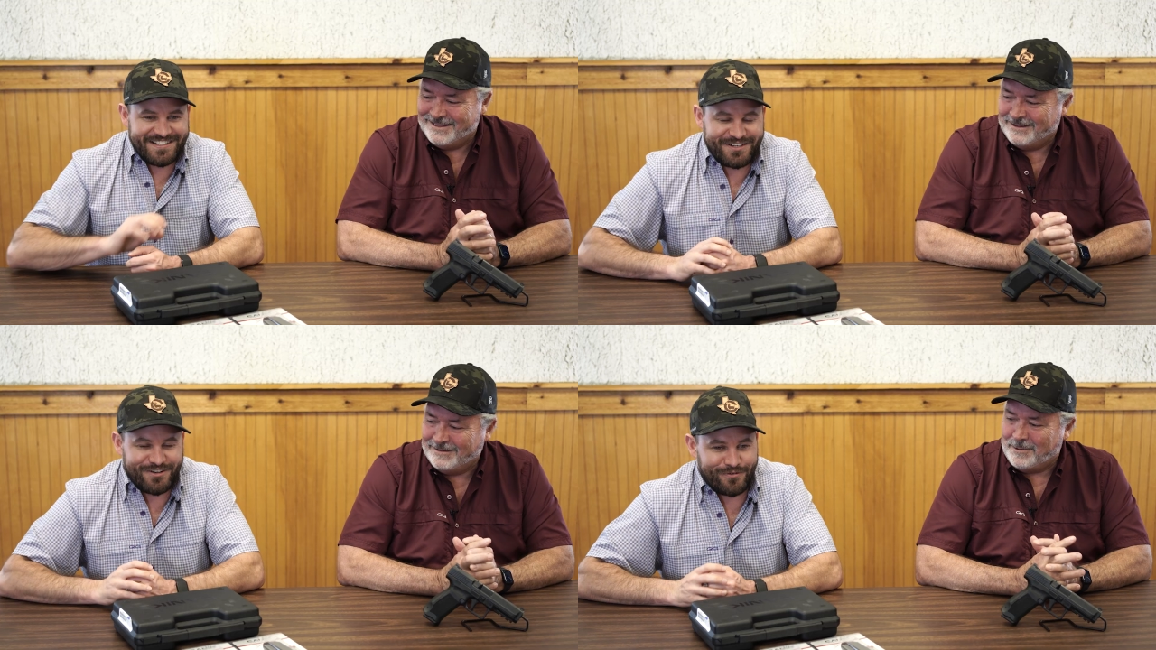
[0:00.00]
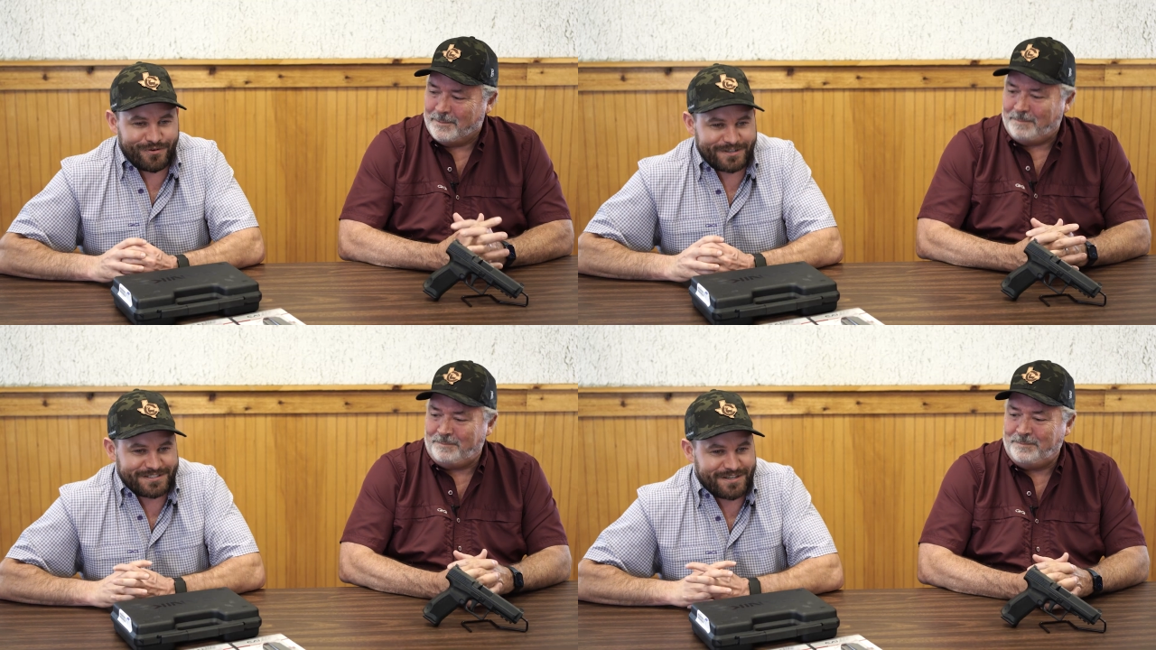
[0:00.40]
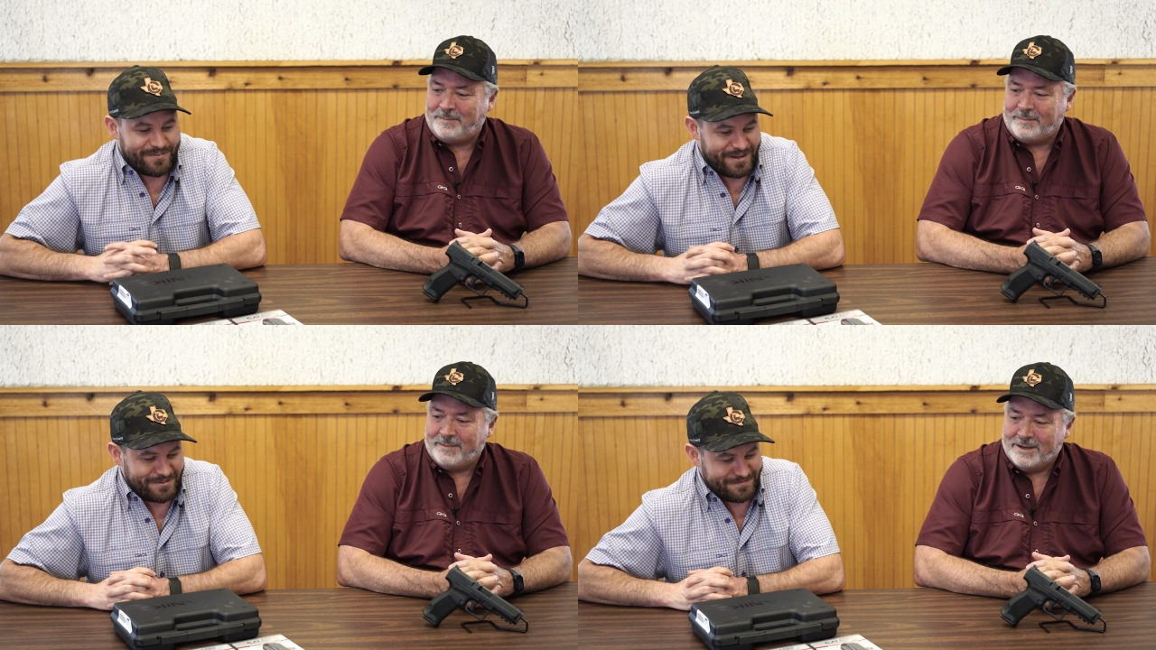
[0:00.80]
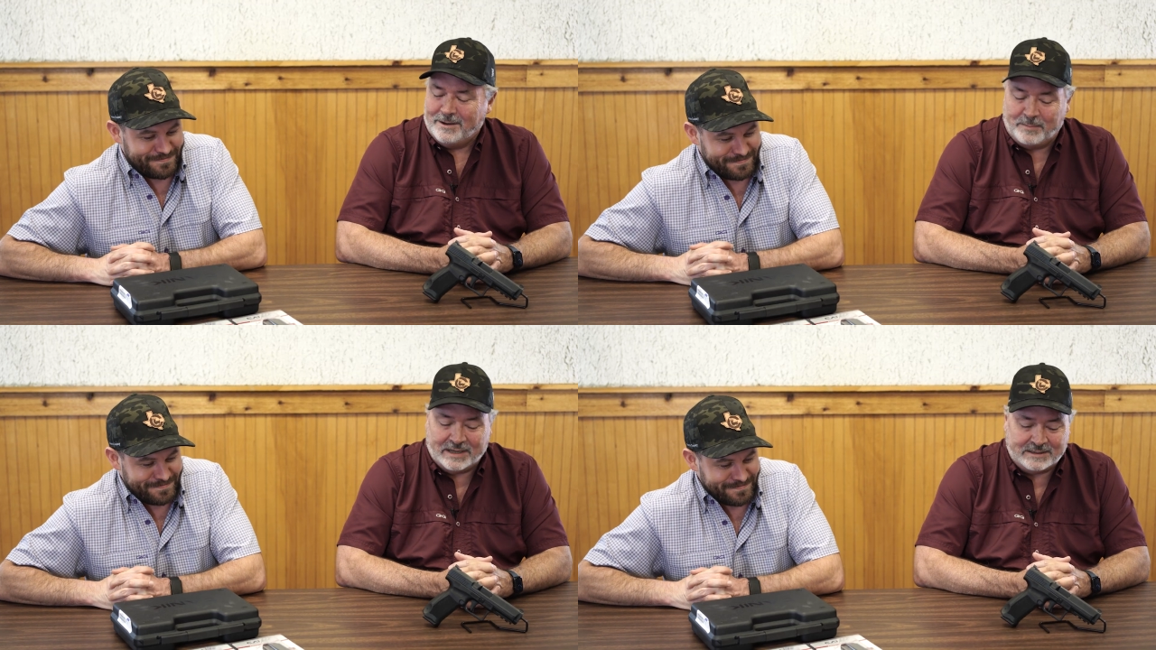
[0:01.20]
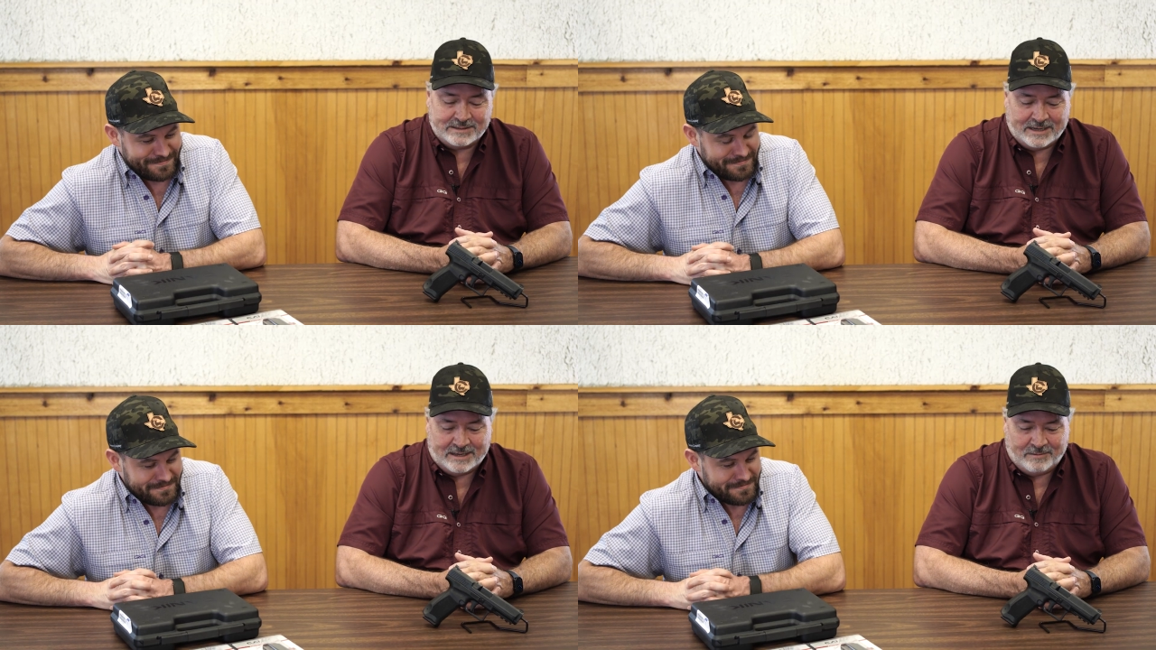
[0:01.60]
Speaker 1: It'll all work itself out.
Speaker 2: But
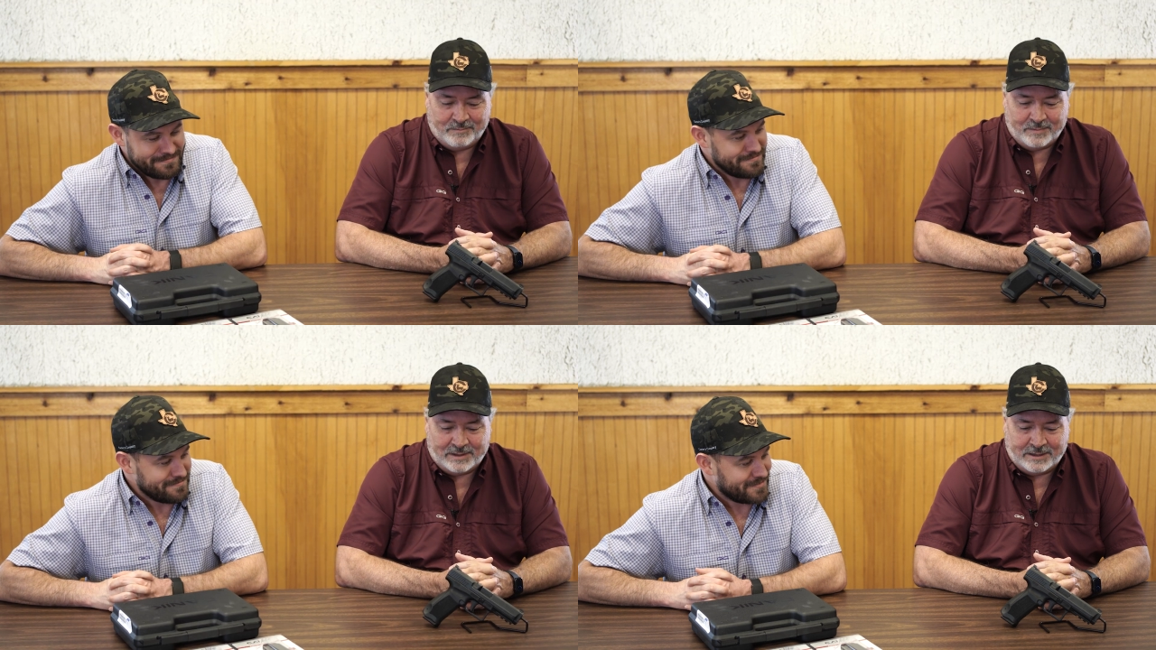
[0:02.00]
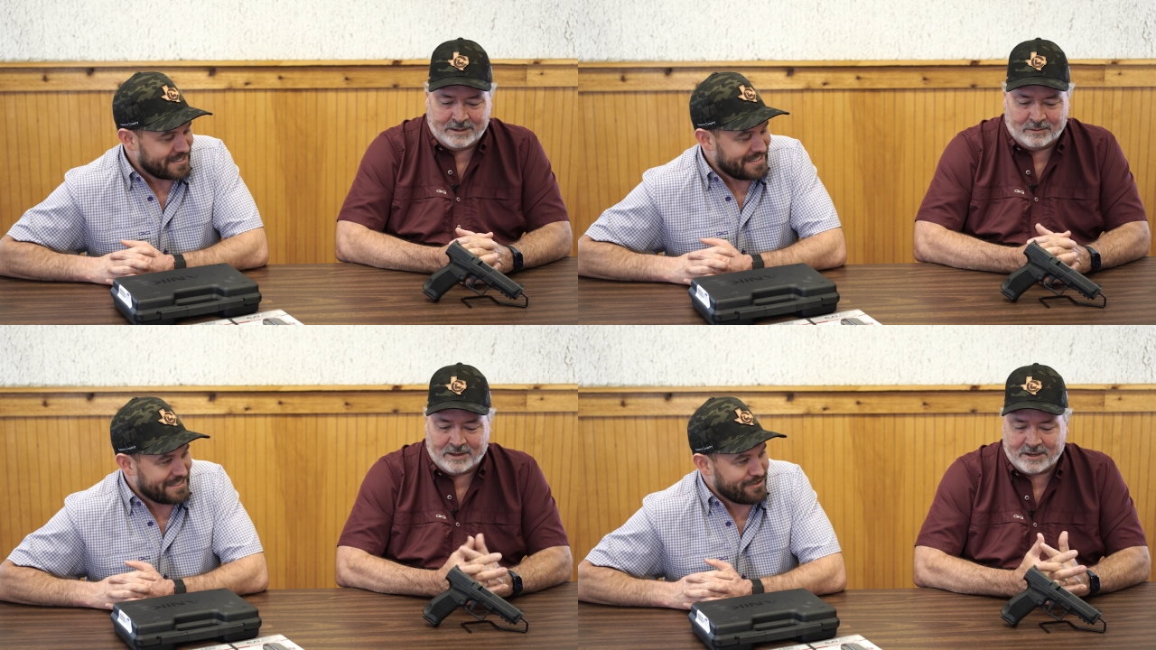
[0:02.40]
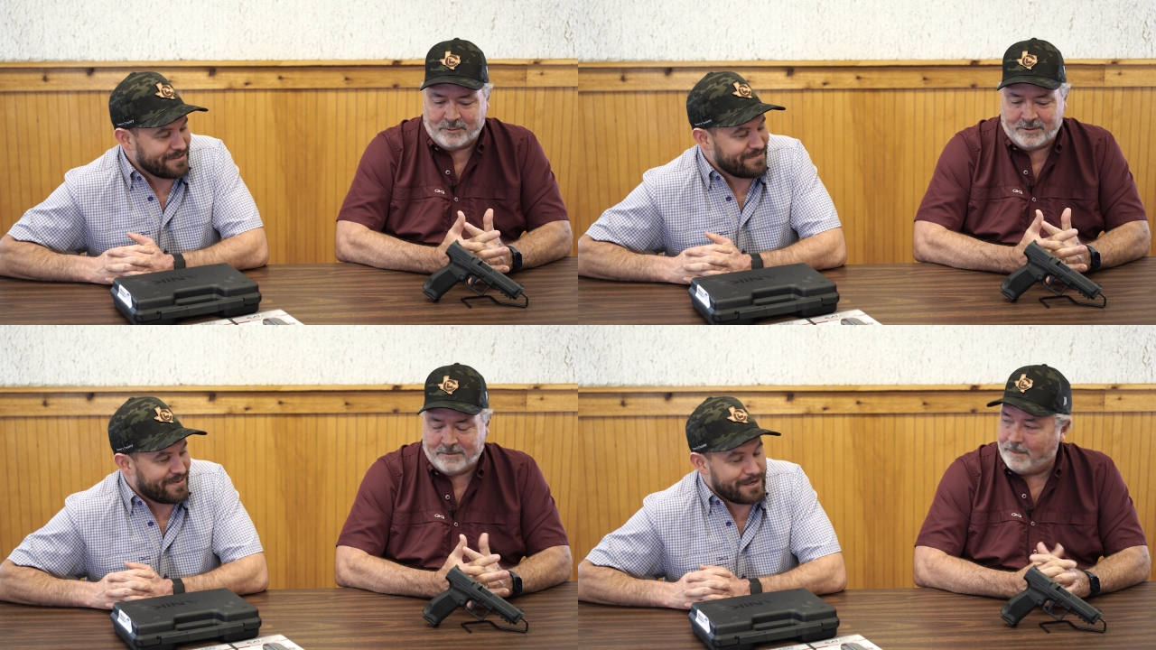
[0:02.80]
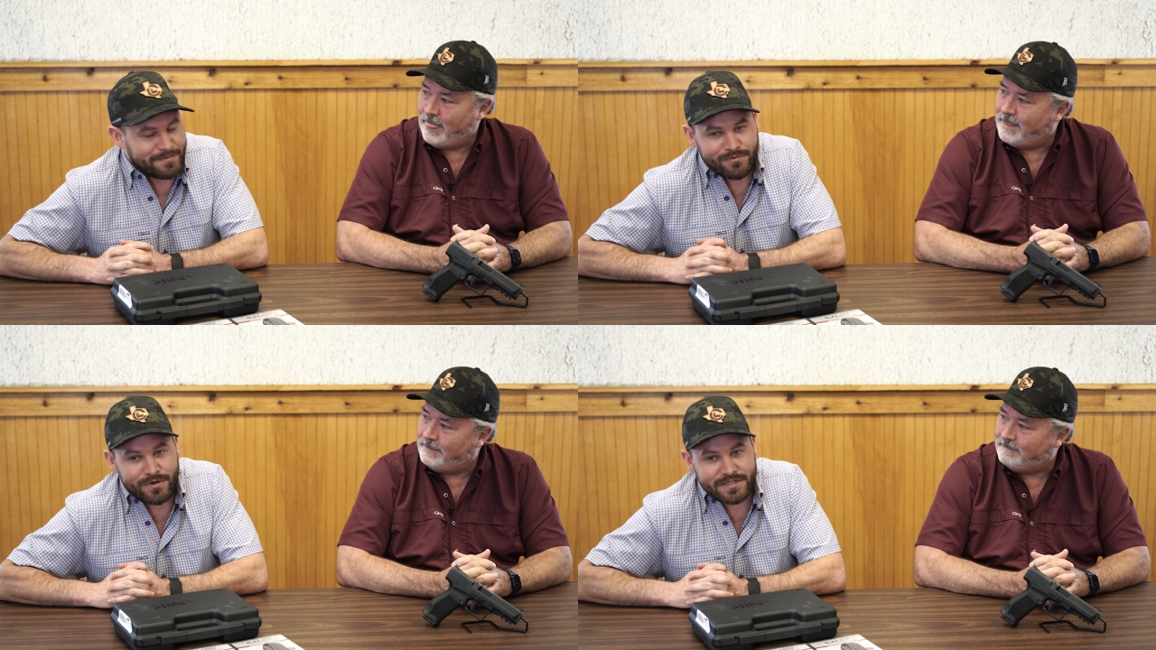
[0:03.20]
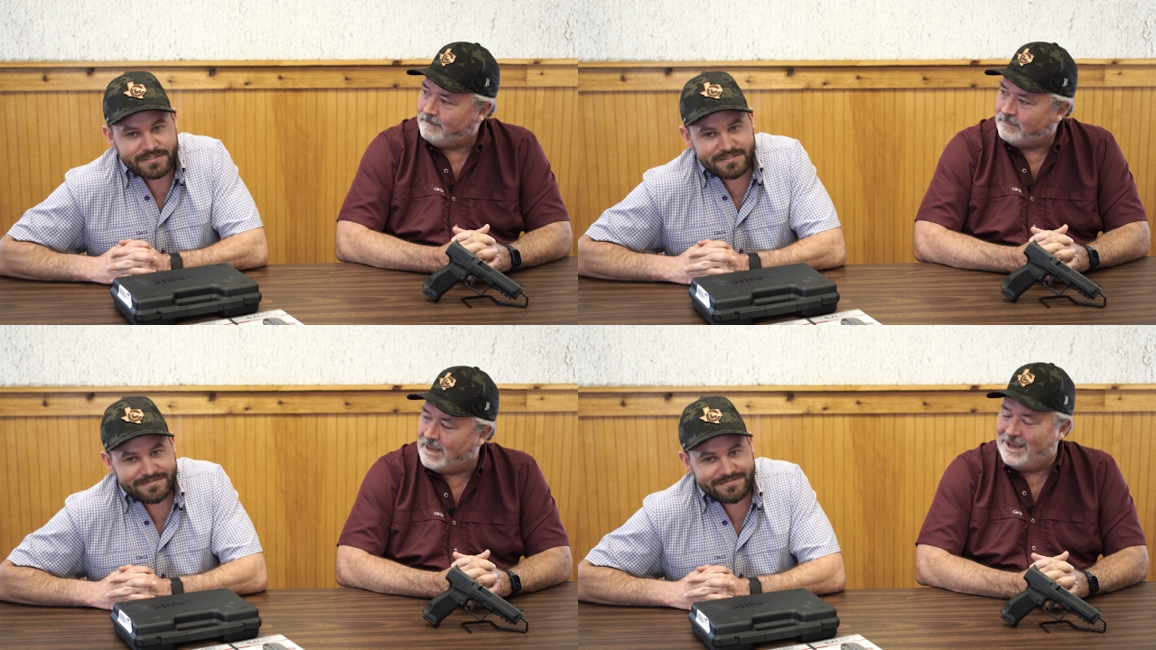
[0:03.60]
uh, you know, they can like only we... fire me
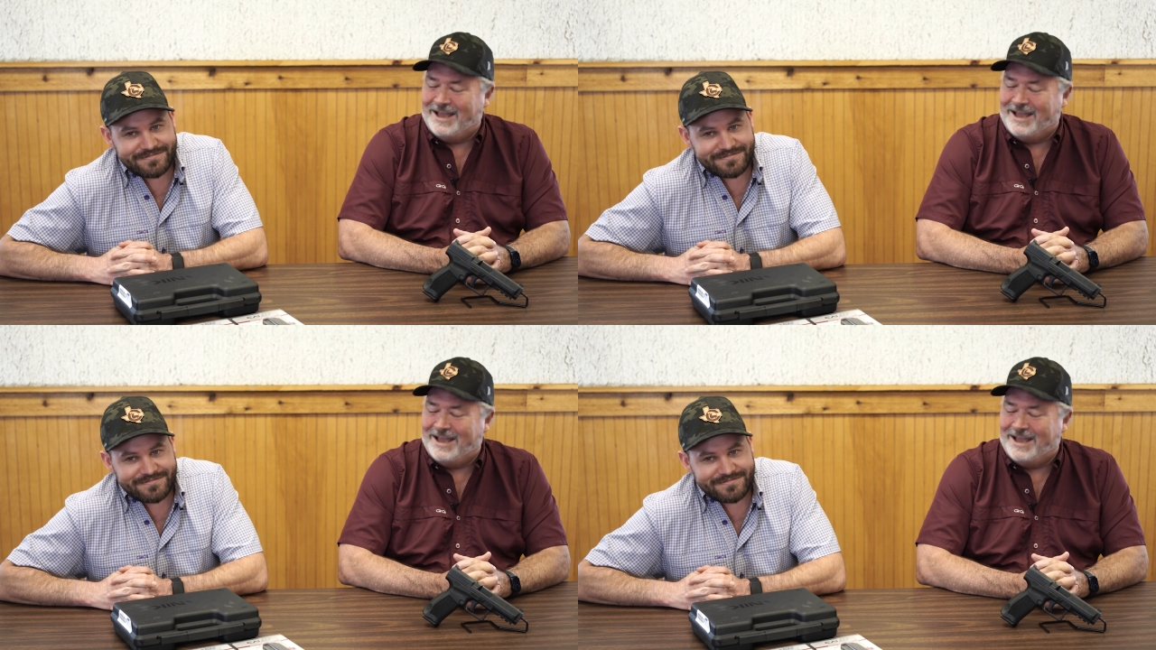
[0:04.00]
once.